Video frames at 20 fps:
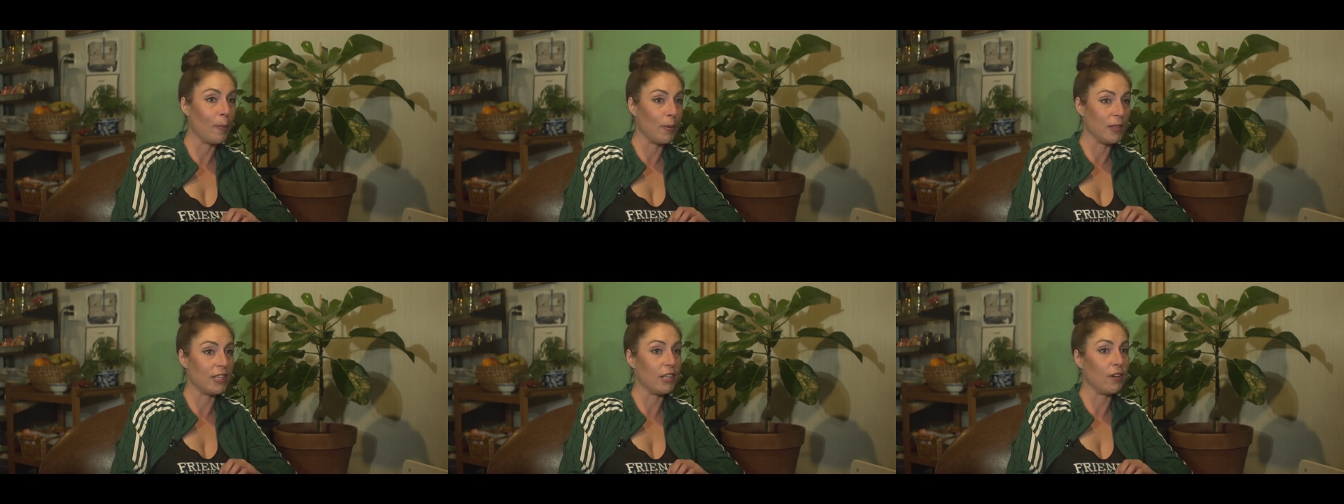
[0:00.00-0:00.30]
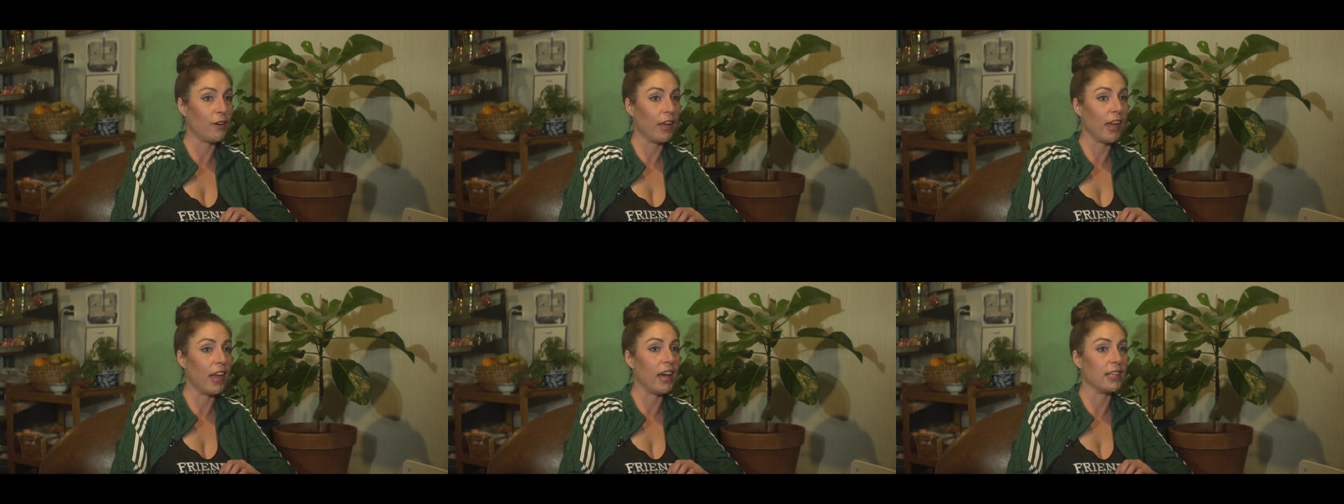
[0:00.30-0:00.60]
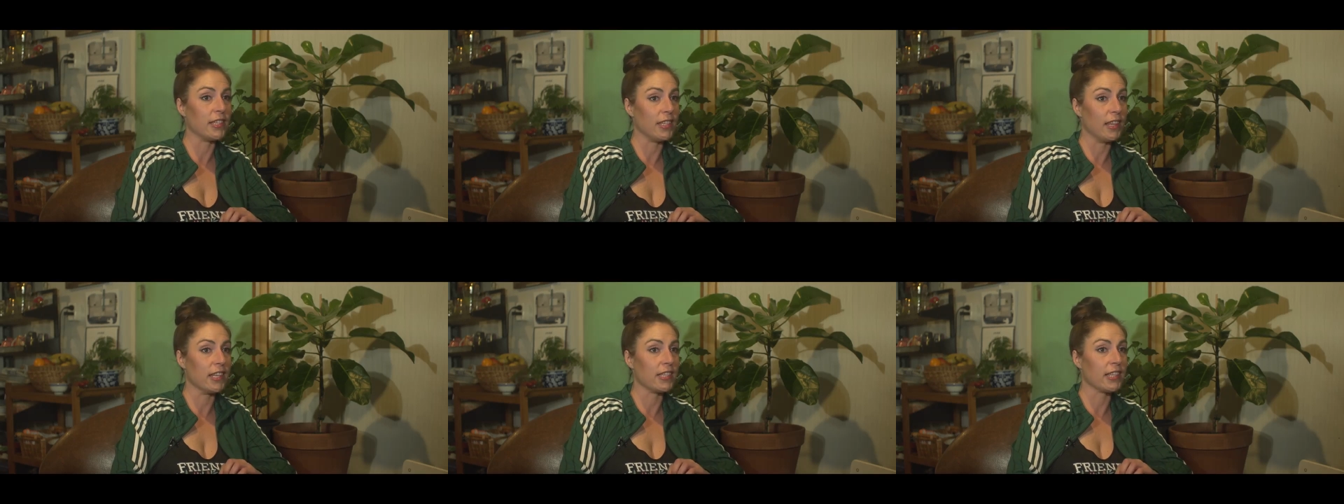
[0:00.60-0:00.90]
heap of dairy
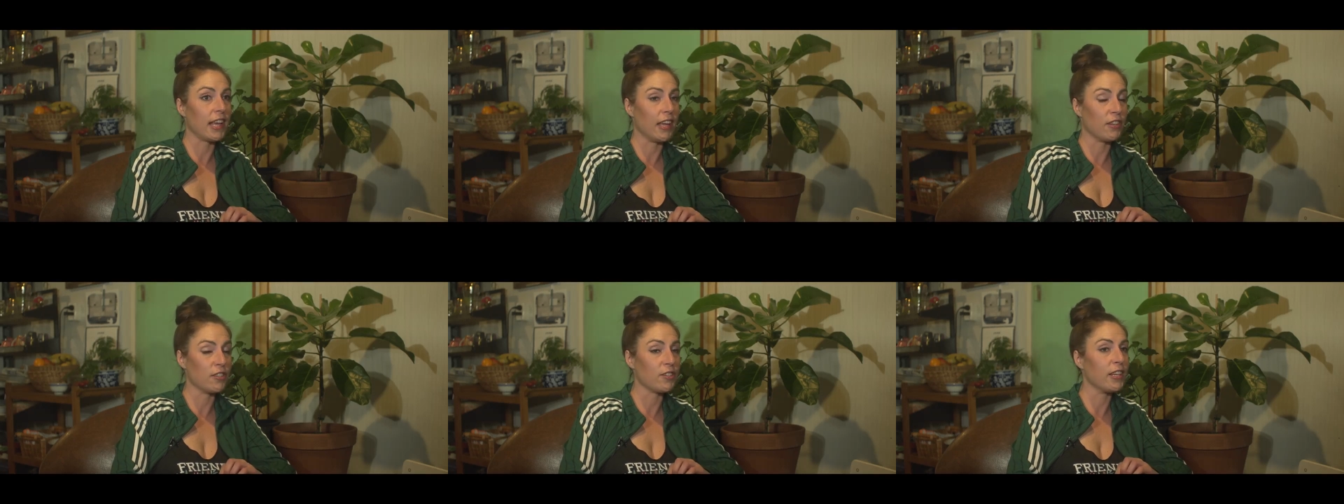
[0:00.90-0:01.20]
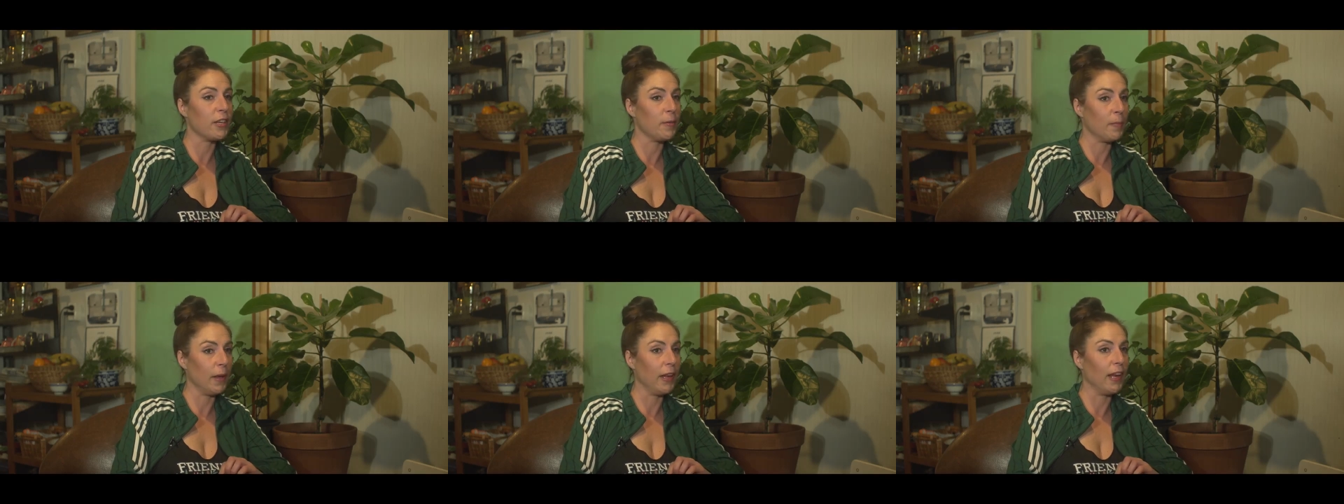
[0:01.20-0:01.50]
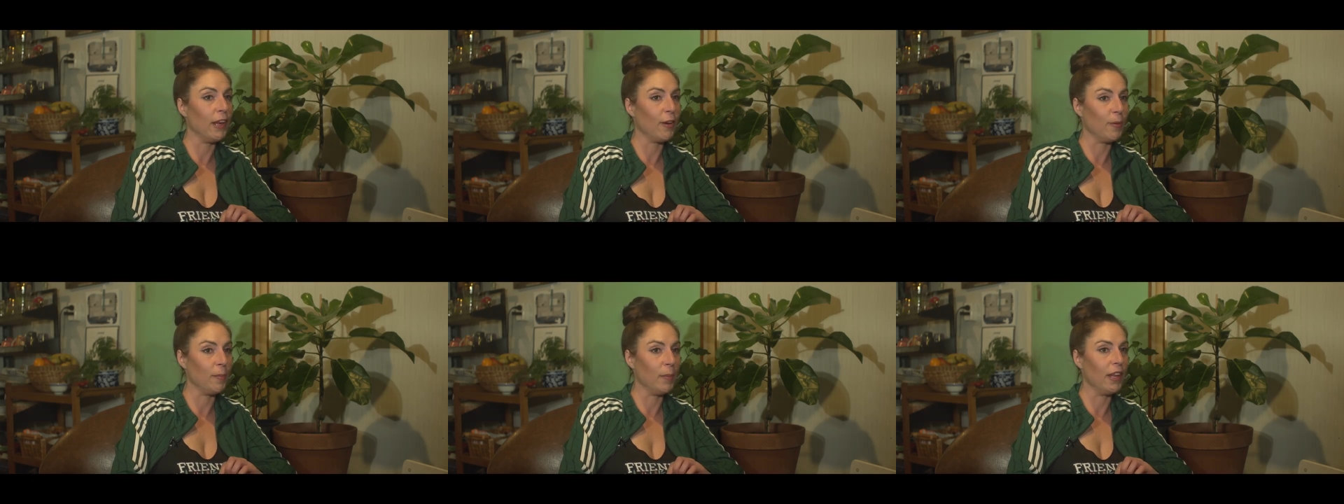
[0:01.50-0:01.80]
cows in this country
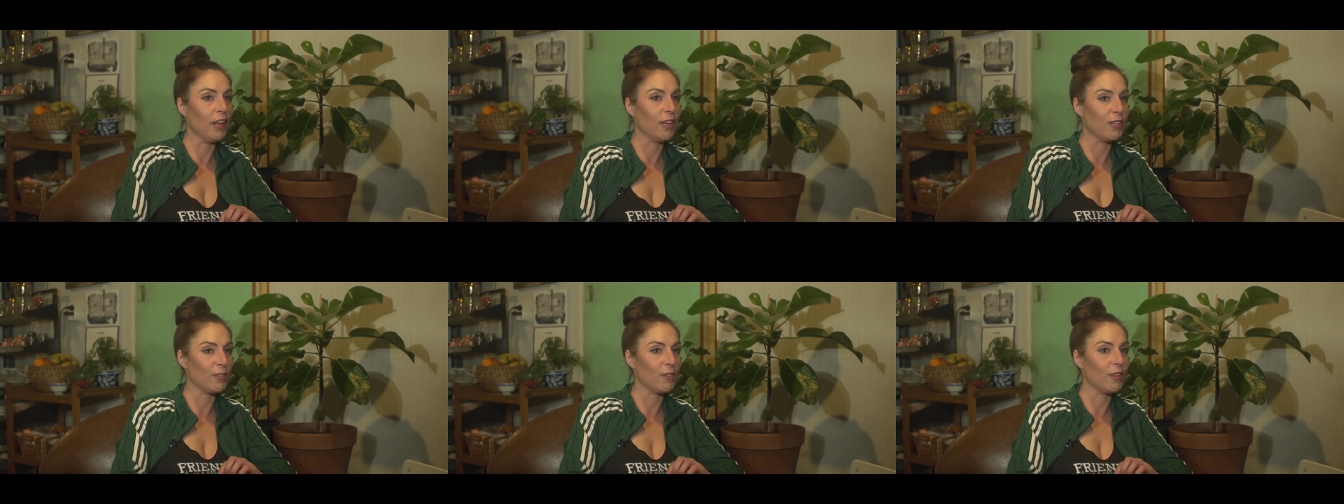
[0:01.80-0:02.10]
depending on me to